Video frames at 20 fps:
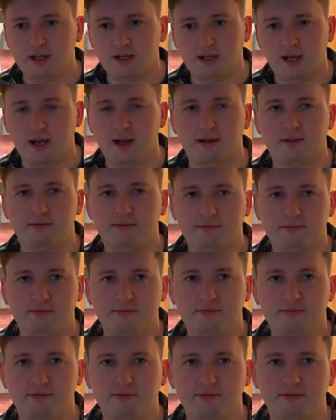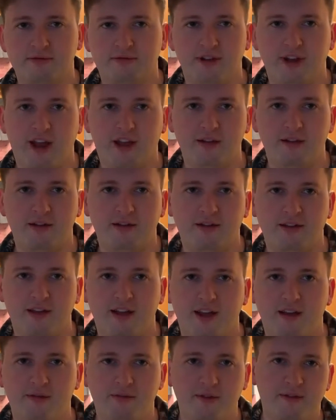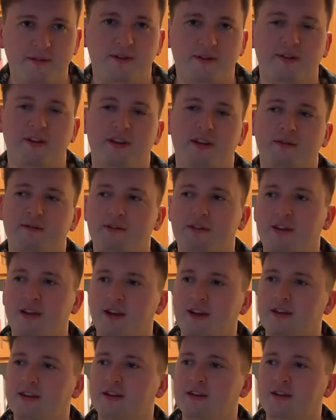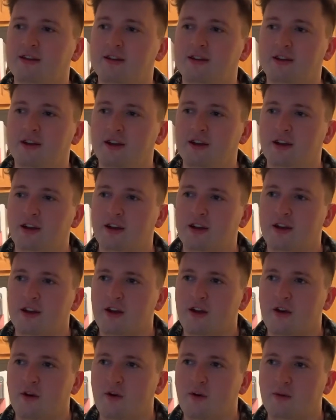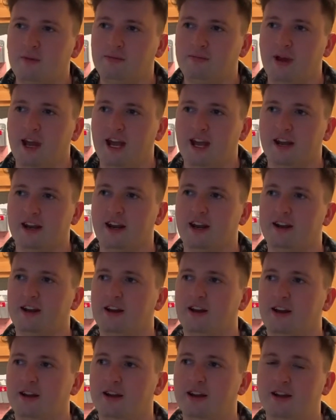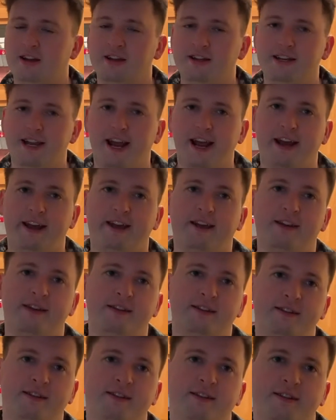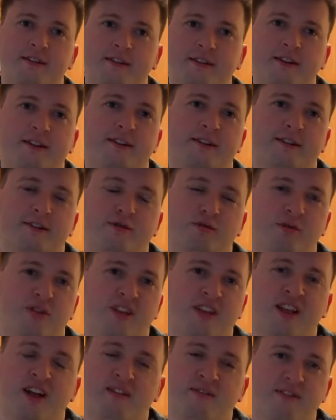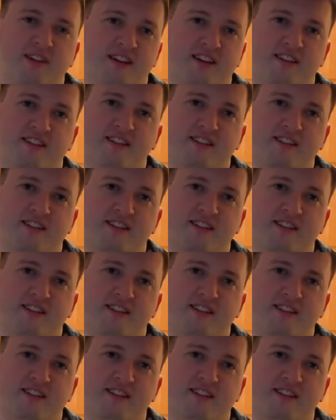Yeah. Great. Every like old man on a deck would love this.